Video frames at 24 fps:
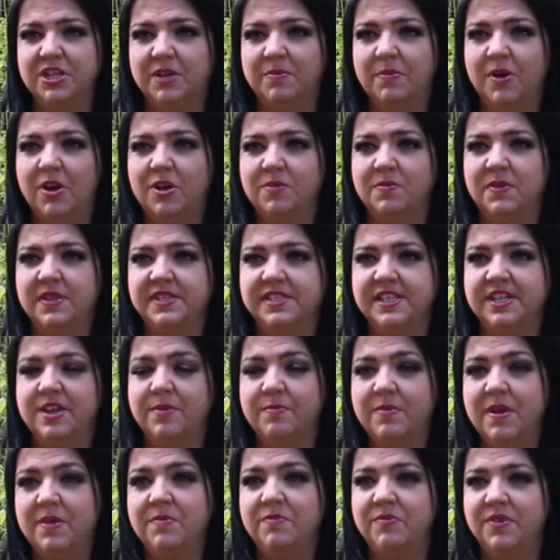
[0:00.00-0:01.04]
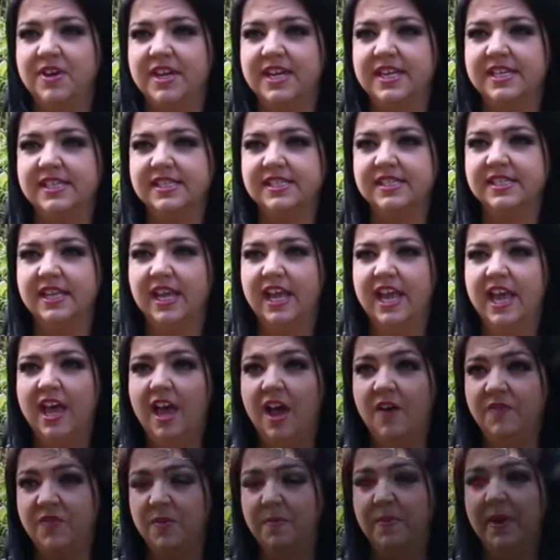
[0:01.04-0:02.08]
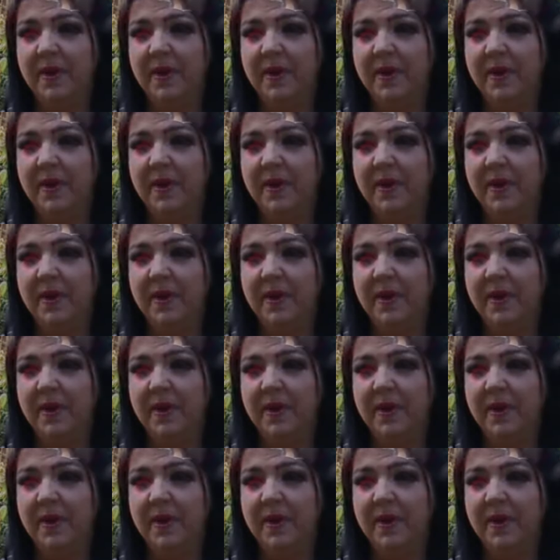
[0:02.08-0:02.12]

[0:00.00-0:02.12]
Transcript: the moments and the memories of the